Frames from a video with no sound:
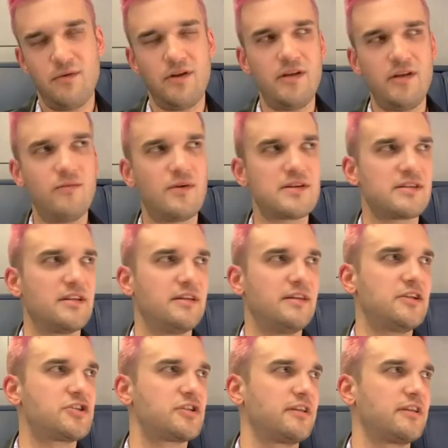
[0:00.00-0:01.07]
wasn't
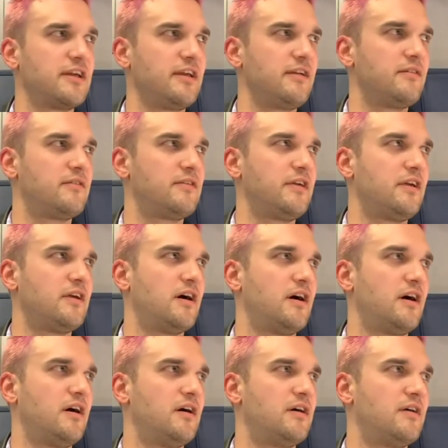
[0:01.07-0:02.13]
initially
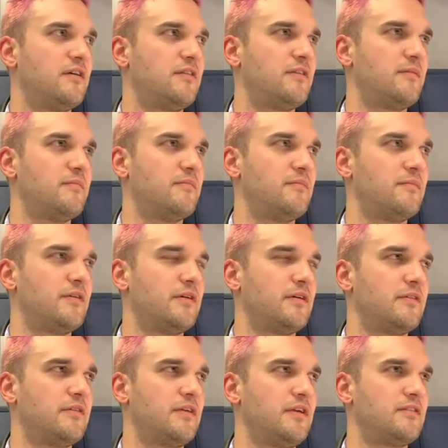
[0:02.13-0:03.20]

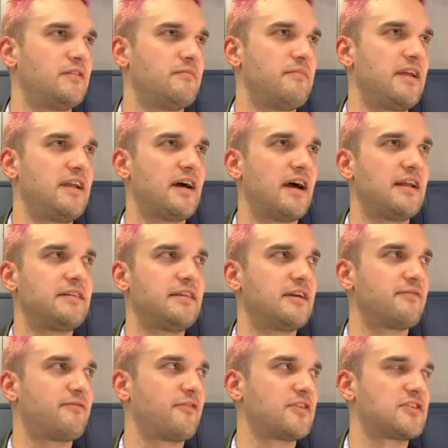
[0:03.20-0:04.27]
the main idea
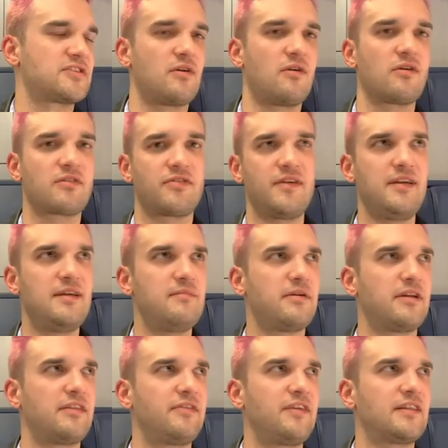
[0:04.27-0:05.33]
for the song theme, but
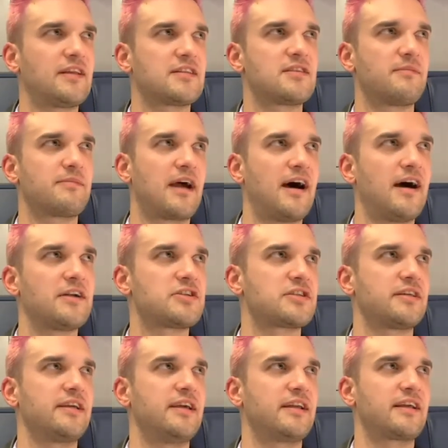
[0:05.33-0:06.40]
I think that
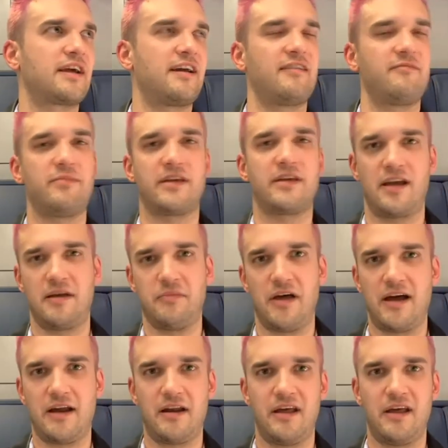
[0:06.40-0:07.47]
subconsciously it kind of became
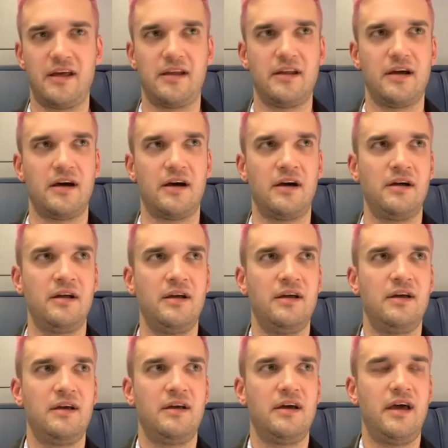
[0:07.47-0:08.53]
that.
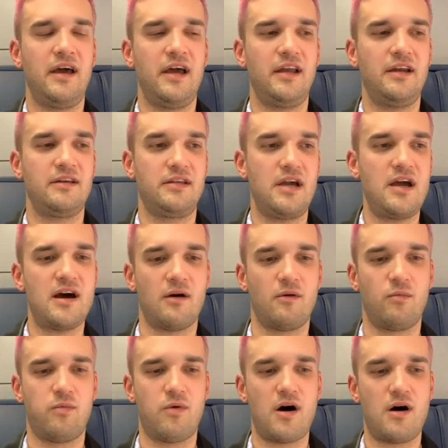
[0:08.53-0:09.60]
And yeah,
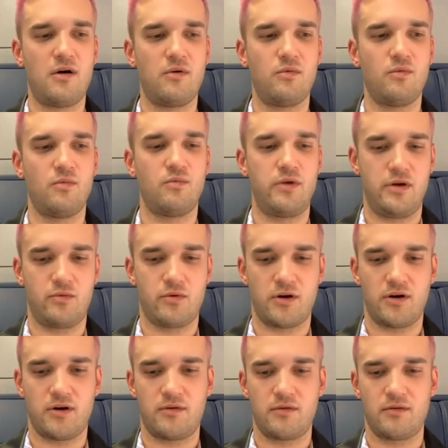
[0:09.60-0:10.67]
while we
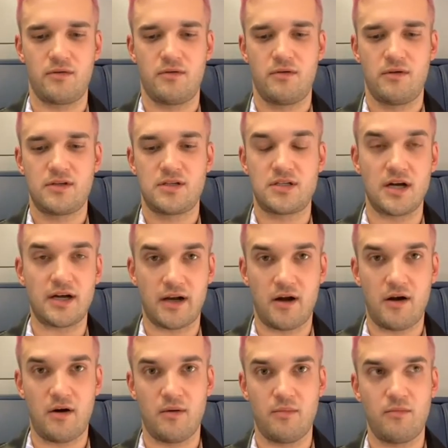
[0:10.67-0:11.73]
were stuck at
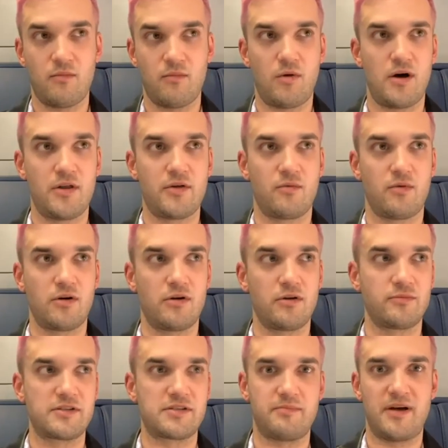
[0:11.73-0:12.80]
home, while the world
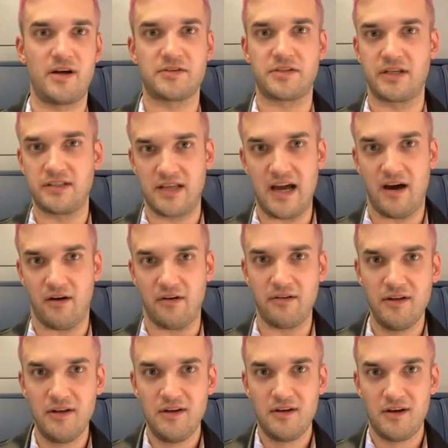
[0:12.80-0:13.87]
was melting down
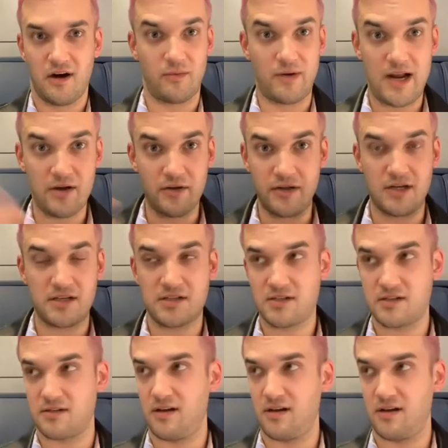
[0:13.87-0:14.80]
around us,